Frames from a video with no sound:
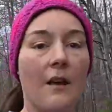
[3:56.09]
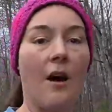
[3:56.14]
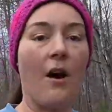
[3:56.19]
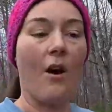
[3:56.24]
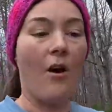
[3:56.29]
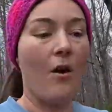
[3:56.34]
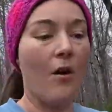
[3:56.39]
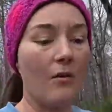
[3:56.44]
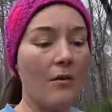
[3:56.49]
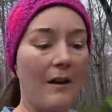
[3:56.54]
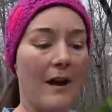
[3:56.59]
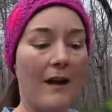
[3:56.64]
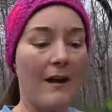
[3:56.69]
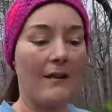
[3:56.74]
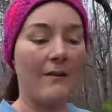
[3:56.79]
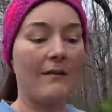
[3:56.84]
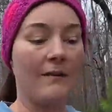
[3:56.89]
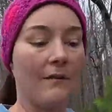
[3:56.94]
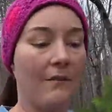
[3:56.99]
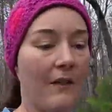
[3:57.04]
all
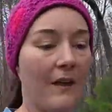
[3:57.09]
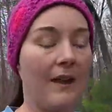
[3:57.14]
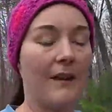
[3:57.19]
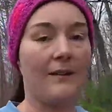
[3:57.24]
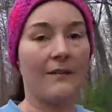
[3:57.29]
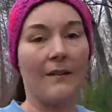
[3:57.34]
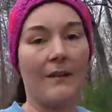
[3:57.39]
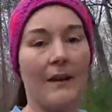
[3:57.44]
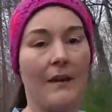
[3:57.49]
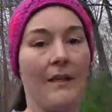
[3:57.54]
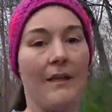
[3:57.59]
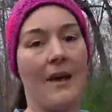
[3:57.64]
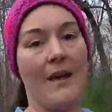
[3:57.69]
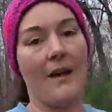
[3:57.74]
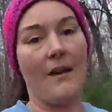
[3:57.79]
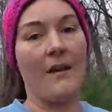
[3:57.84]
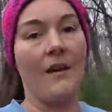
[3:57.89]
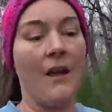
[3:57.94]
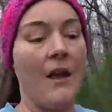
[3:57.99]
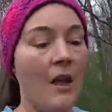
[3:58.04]
kinds of things like
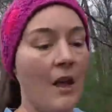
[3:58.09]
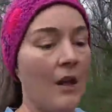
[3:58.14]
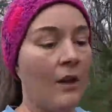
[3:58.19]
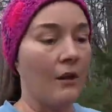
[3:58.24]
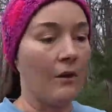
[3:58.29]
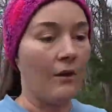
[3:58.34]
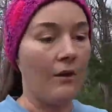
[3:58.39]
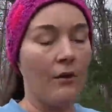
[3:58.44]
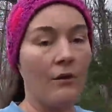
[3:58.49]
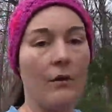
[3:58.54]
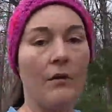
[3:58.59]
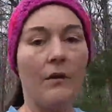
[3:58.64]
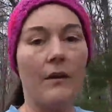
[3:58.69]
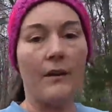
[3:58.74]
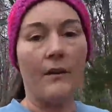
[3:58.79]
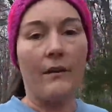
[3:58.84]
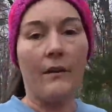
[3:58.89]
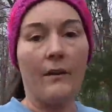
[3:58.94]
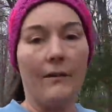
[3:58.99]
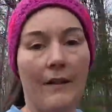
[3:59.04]
that.
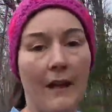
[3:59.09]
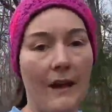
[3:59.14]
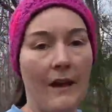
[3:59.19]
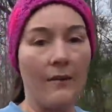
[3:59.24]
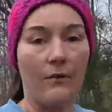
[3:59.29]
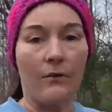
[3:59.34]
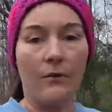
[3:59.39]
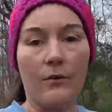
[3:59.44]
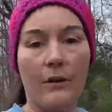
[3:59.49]
Unilateral